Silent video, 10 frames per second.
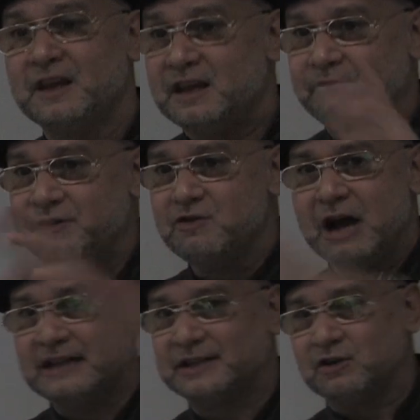If you
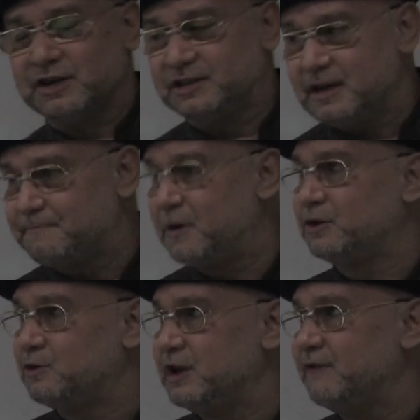ask Augustine
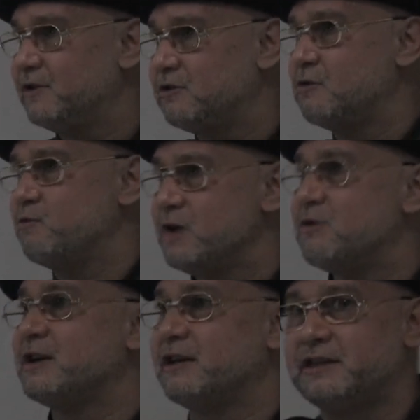Paul to leave the room, we
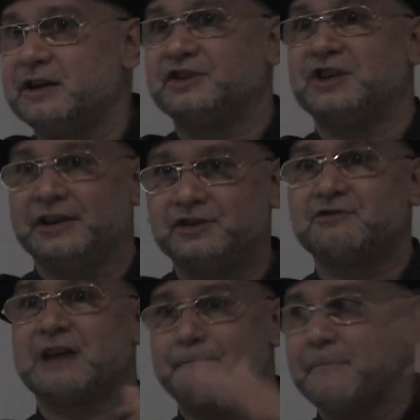want a third judge to
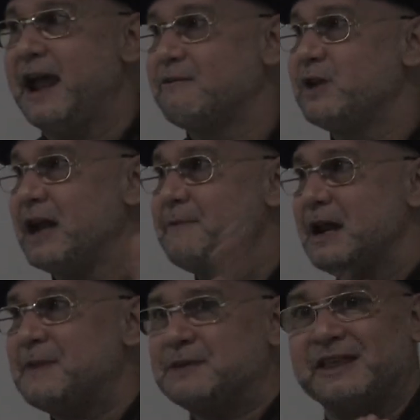come back.
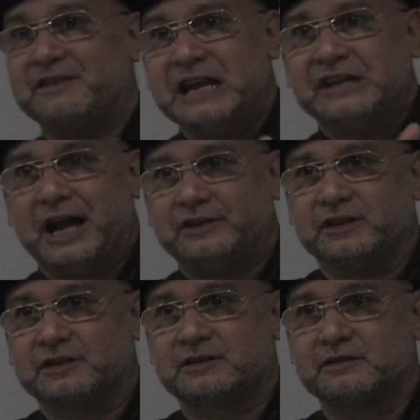There must be 3
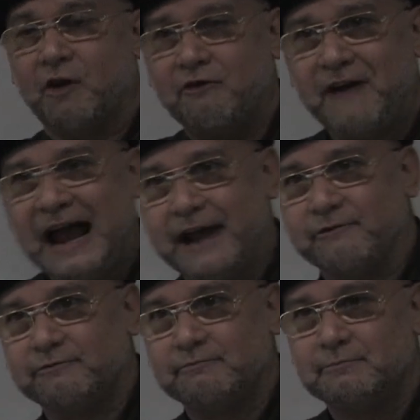judges, or
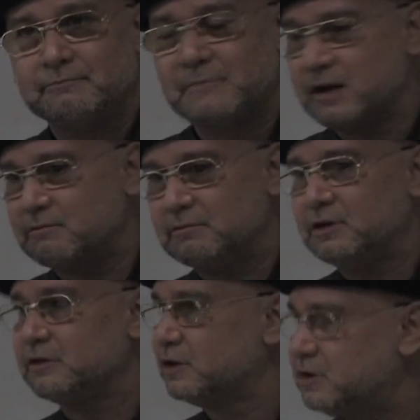5, but
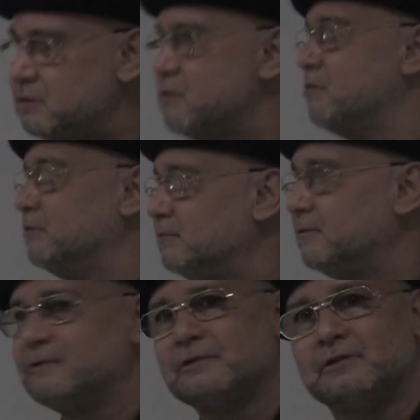not 2.
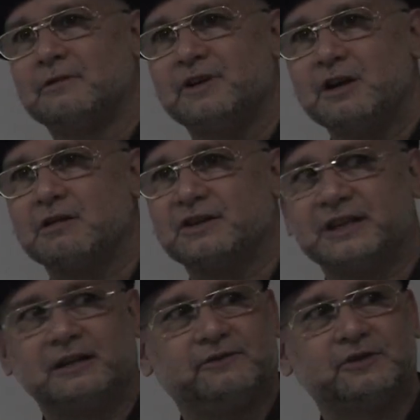We're not going to
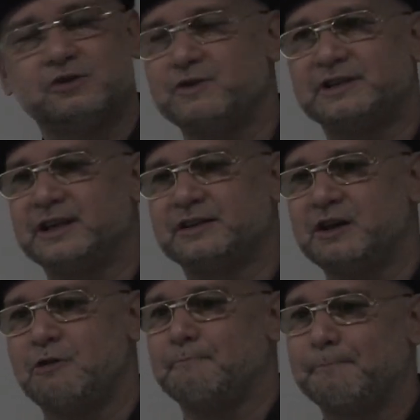settle for 2. He says,
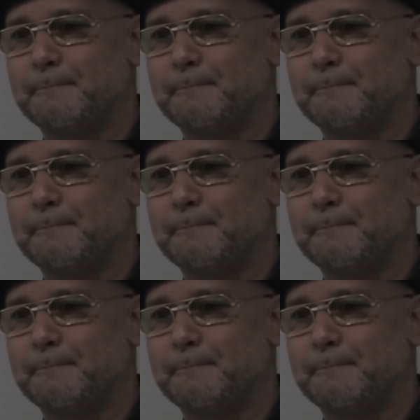no.